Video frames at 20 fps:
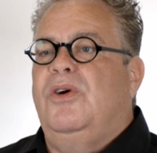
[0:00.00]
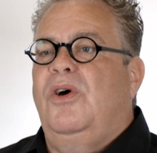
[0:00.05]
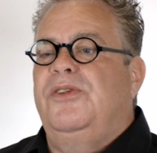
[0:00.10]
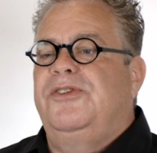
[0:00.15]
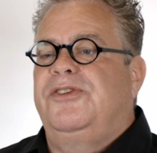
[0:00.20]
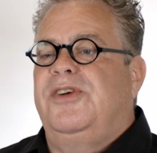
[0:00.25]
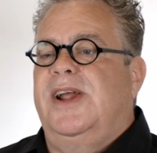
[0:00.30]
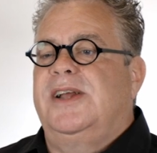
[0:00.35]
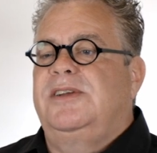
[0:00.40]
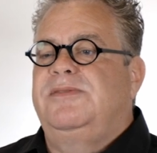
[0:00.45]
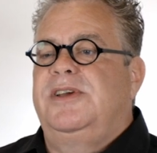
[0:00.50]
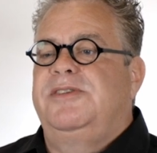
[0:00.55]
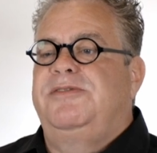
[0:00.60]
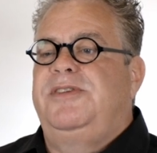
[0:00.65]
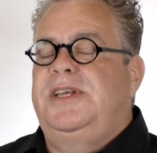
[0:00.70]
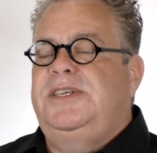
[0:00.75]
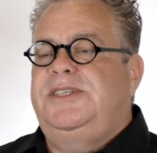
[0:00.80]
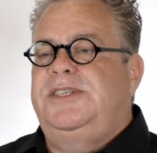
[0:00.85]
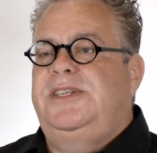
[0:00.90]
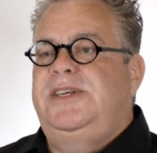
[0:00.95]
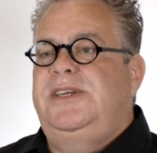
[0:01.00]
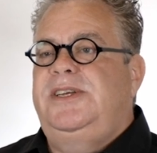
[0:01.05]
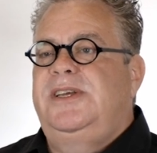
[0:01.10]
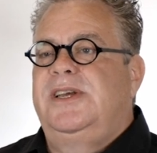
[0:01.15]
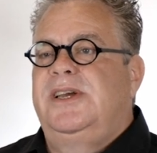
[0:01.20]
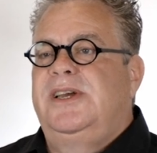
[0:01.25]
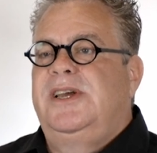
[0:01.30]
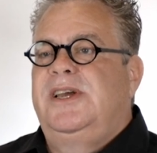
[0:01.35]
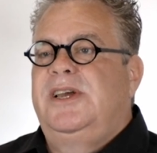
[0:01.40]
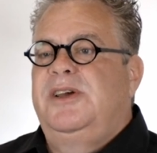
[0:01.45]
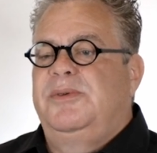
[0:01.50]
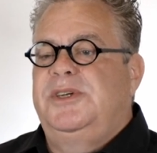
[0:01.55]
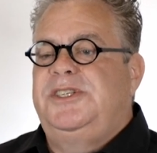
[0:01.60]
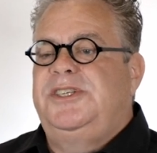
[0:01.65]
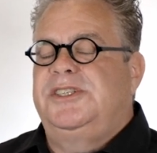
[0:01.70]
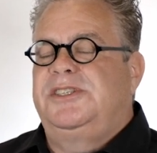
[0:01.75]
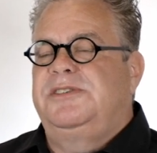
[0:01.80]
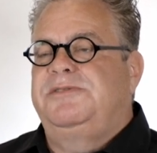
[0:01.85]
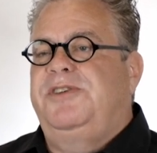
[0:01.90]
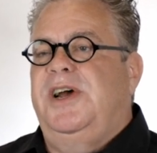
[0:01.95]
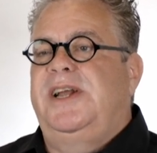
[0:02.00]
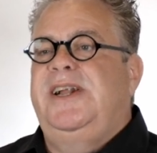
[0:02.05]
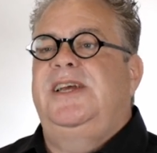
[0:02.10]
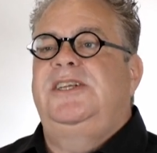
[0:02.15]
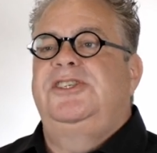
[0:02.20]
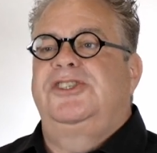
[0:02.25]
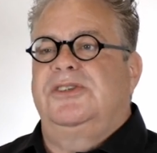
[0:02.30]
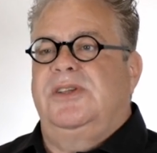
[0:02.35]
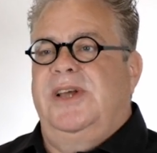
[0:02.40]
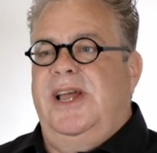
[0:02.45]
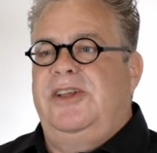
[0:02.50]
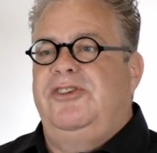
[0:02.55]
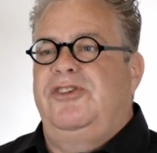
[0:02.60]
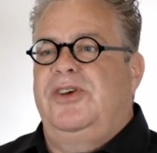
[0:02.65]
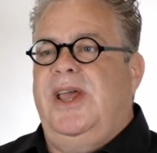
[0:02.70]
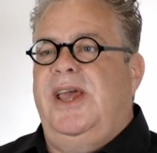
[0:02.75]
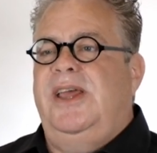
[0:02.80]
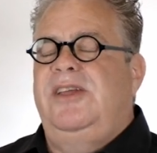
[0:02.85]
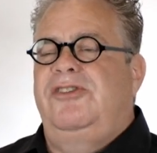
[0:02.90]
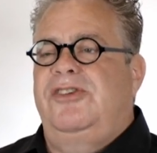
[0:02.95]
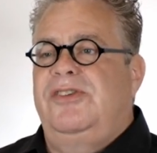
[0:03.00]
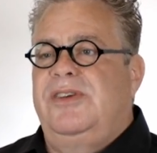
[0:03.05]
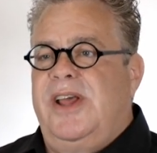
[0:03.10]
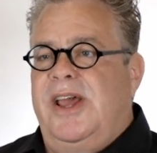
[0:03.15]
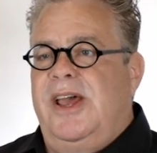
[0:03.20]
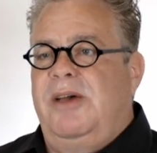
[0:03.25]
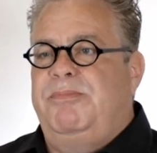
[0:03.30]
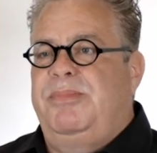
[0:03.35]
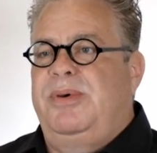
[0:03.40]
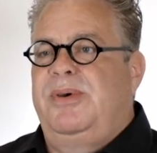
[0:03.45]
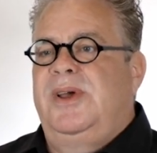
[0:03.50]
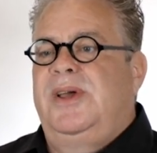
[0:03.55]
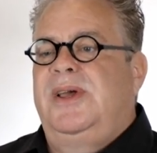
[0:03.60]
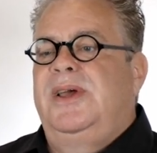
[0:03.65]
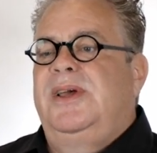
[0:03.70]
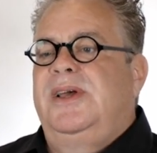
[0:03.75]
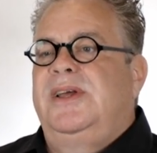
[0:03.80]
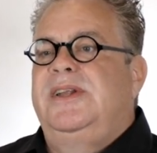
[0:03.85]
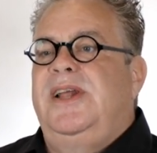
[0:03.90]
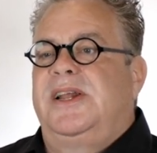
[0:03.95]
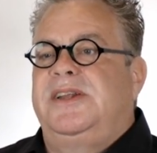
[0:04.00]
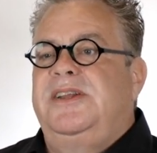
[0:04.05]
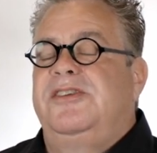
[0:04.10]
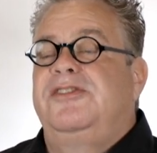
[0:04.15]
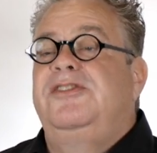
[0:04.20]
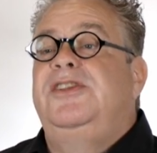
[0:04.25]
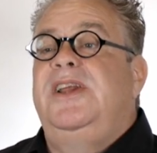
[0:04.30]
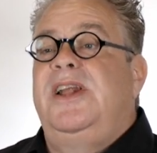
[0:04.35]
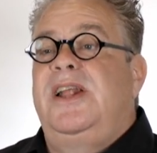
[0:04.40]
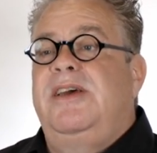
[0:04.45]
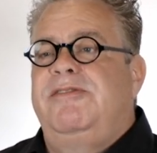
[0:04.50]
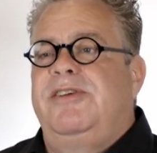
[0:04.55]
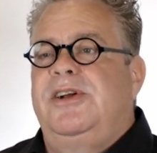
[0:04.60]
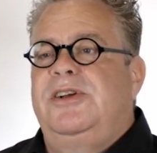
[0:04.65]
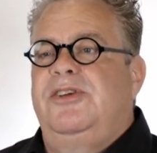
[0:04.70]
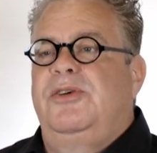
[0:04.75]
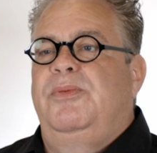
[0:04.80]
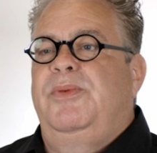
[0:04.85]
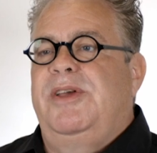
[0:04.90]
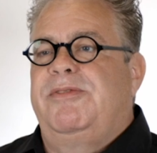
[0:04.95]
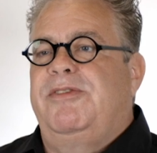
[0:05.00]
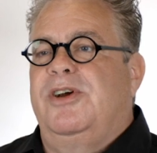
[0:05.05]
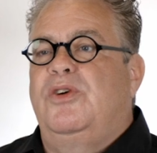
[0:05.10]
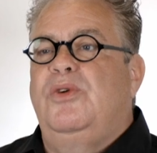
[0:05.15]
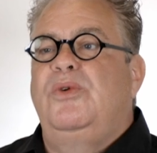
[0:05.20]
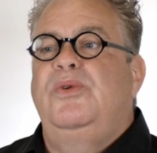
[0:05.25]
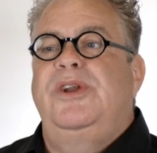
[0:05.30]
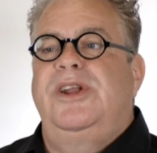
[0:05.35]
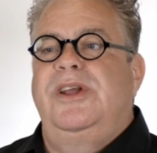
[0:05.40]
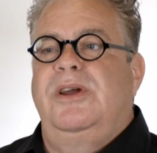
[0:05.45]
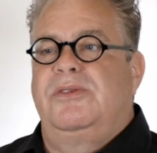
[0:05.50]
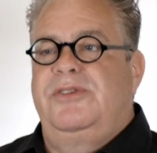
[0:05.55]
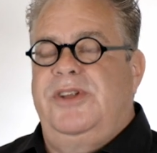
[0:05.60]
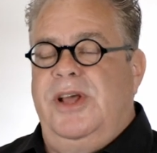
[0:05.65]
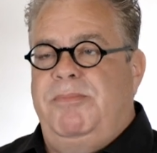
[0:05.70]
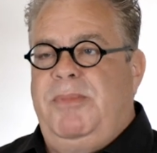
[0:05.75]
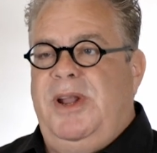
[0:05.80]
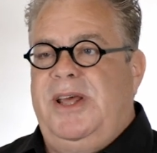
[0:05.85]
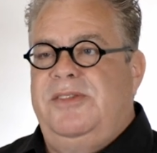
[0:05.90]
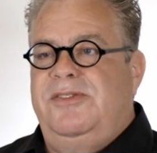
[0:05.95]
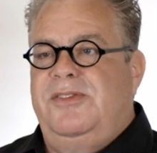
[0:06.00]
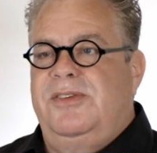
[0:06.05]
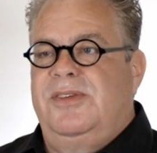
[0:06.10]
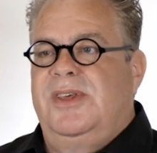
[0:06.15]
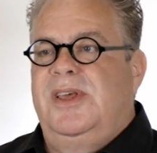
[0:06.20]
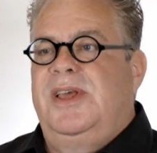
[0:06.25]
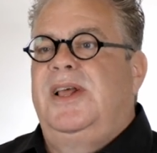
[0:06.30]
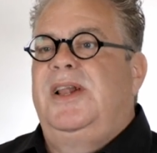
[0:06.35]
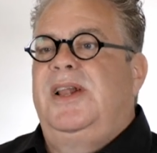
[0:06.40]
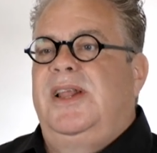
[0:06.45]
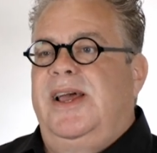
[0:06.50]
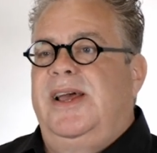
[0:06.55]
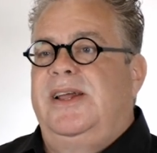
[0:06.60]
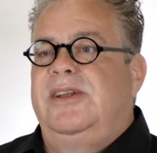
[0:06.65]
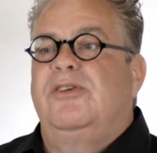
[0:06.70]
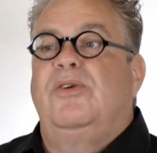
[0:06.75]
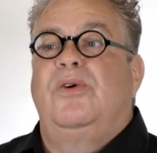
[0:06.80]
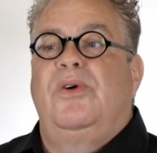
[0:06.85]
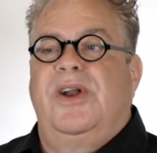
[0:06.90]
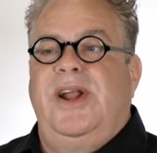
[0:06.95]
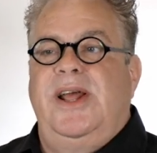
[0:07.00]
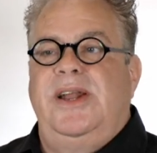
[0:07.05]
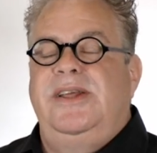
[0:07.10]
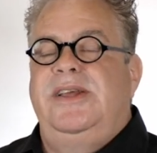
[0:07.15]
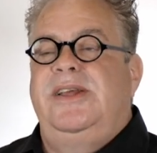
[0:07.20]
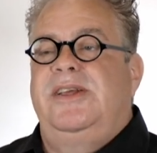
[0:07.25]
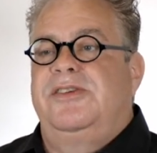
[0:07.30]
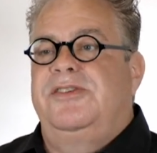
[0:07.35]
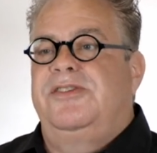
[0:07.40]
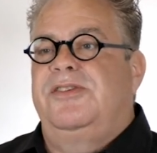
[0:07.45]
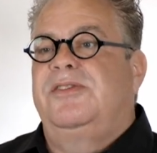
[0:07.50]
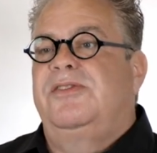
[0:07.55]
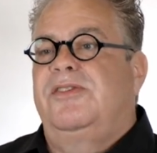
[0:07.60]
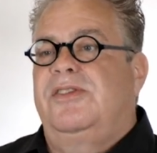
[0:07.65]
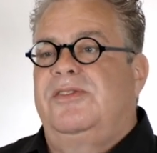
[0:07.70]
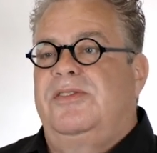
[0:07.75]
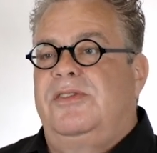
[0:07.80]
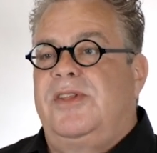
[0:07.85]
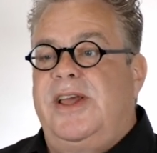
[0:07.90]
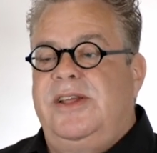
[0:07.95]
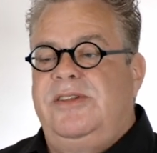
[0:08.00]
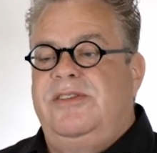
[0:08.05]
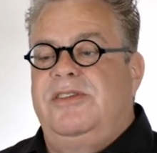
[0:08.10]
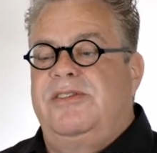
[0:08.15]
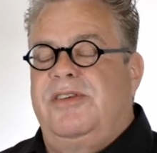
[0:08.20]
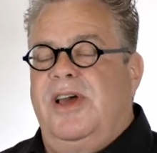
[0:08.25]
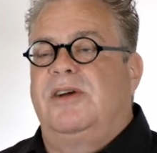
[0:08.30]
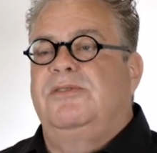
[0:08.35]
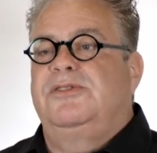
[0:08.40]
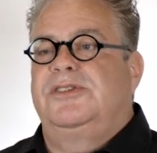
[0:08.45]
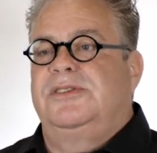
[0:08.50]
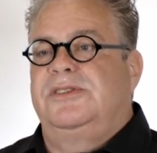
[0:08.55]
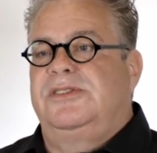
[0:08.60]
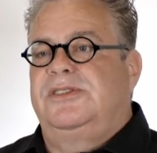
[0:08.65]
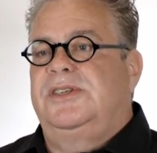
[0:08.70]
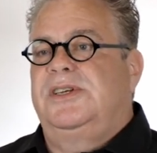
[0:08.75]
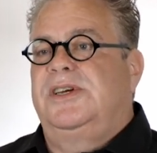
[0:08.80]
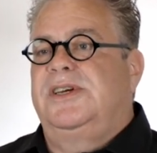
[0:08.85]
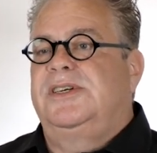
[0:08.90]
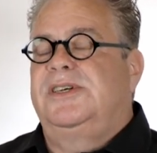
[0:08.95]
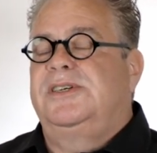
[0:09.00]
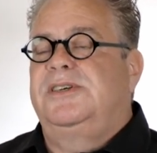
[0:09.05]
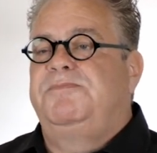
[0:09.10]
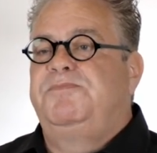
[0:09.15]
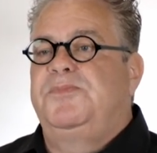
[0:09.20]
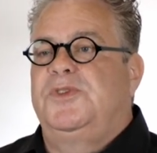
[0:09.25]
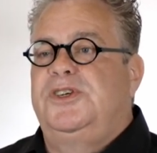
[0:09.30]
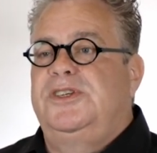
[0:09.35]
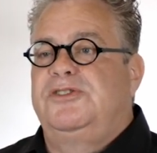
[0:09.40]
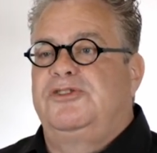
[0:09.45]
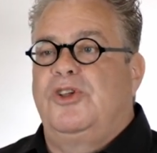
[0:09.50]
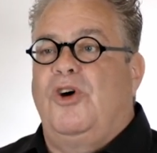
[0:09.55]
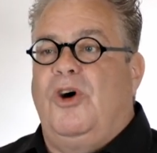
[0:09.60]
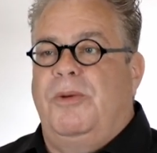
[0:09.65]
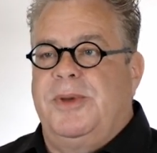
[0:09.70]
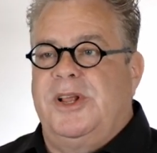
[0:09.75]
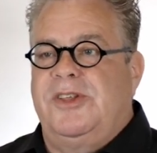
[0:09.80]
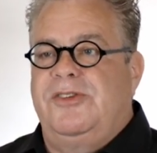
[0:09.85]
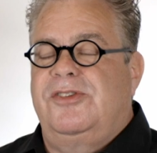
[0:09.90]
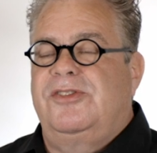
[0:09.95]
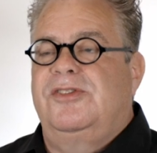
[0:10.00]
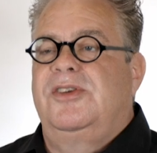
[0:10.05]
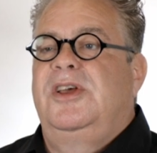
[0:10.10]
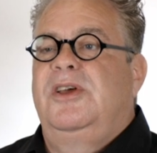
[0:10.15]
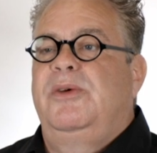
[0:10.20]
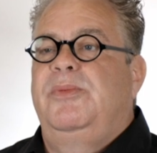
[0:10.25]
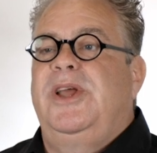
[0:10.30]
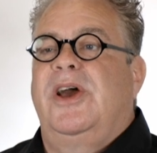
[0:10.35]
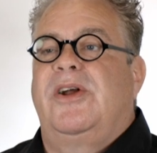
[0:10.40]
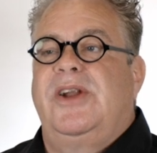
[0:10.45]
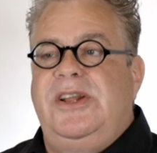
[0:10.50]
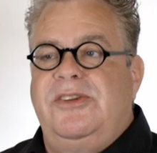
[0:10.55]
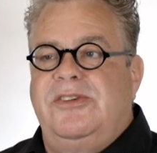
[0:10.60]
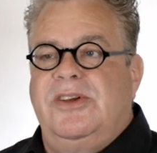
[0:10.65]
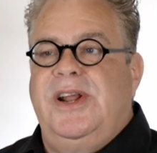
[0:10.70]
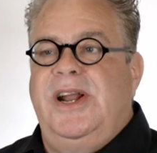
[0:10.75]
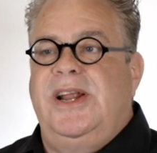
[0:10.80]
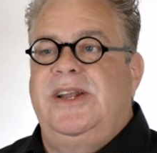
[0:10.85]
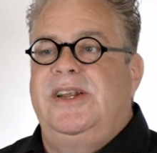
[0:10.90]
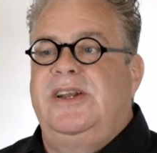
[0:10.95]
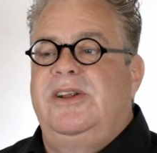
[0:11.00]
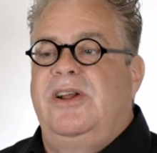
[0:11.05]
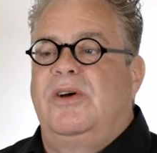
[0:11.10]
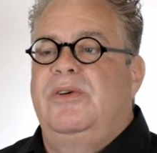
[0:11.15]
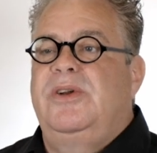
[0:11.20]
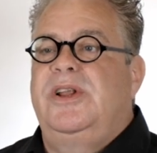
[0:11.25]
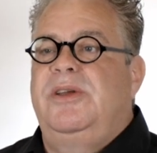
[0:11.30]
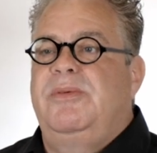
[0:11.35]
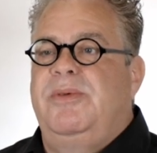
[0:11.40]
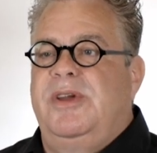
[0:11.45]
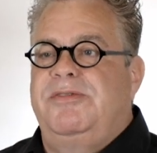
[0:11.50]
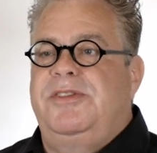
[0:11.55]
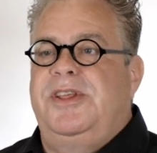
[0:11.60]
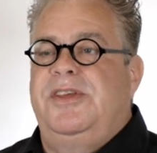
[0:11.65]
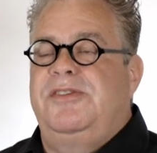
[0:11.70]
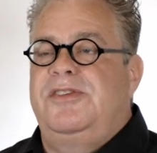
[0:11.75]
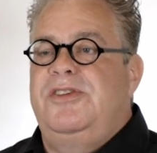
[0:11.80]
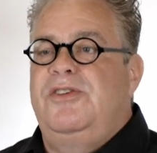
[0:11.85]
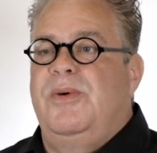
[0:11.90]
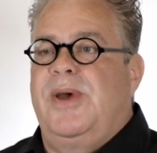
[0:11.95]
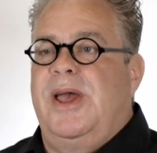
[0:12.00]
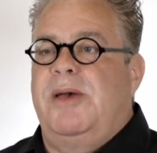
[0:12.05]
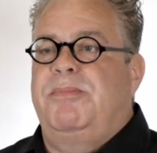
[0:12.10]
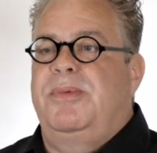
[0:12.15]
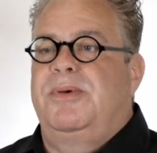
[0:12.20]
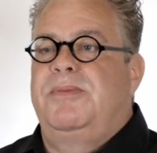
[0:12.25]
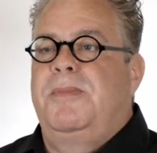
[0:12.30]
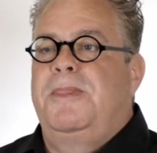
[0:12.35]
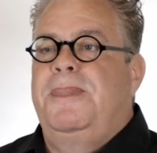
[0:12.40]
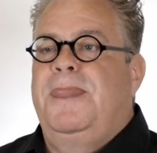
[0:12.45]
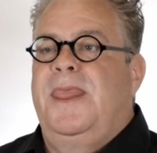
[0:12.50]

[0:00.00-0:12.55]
a contract with Listi, which is a financial education app that is delivered with a Curio tablet and already is eighty thousand uh, installments. We are integrating Doni with this new app.